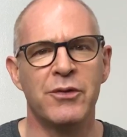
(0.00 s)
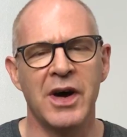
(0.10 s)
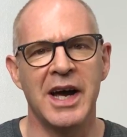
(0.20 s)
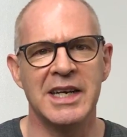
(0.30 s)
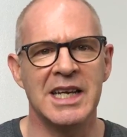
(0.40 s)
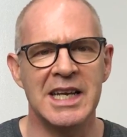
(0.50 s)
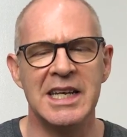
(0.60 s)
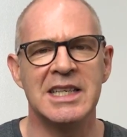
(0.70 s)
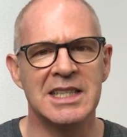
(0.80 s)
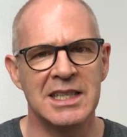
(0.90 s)
find
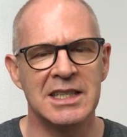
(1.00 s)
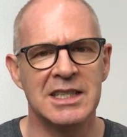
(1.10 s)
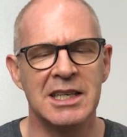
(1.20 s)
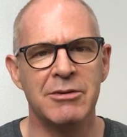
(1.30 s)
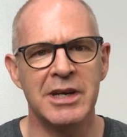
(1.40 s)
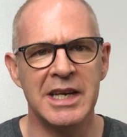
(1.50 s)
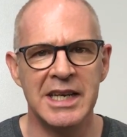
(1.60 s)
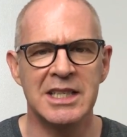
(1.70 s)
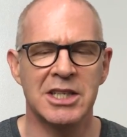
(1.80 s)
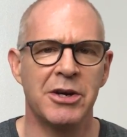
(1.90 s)
is Siri
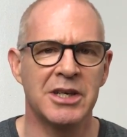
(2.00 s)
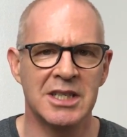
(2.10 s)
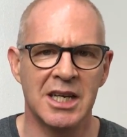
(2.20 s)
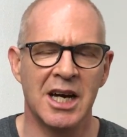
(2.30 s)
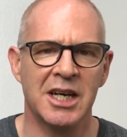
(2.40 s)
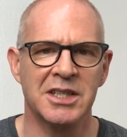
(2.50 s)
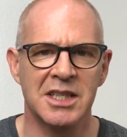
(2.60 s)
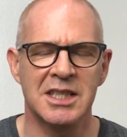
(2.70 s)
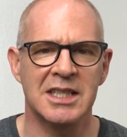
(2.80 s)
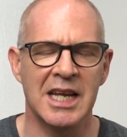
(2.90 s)
is going to
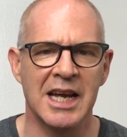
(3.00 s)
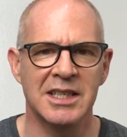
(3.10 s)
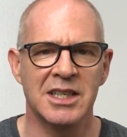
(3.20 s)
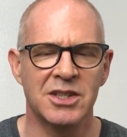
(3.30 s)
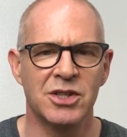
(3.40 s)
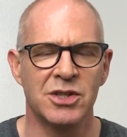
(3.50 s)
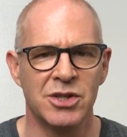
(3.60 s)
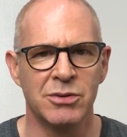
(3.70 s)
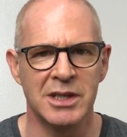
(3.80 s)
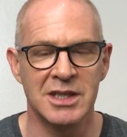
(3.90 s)
understand
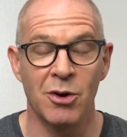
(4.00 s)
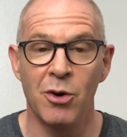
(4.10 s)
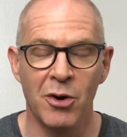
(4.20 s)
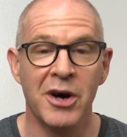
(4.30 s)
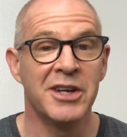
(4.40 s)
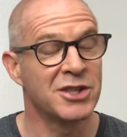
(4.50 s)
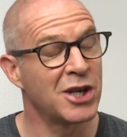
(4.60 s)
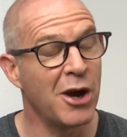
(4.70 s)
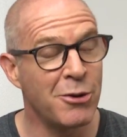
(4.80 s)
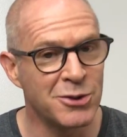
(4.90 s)
Todoist or
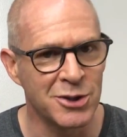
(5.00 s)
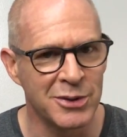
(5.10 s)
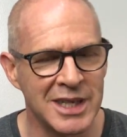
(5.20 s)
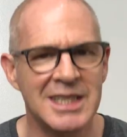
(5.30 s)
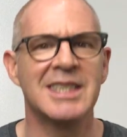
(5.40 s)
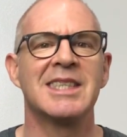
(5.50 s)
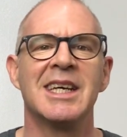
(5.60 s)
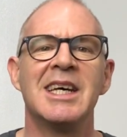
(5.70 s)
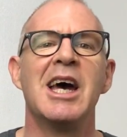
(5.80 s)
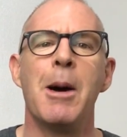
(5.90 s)
Todoist
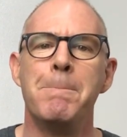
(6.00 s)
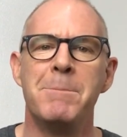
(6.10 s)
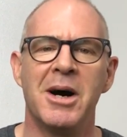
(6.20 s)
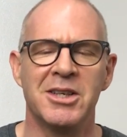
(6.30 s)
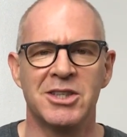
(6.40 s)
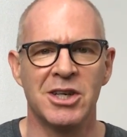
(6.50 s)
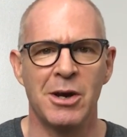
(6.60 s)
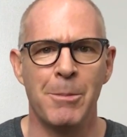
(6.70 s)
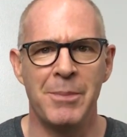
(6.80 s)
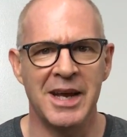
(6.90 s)
much
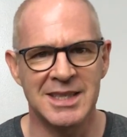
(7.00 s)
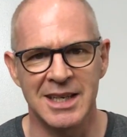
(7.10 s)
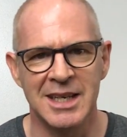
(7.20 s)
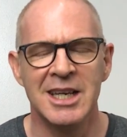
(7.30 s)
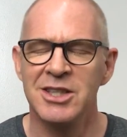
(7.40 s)
better.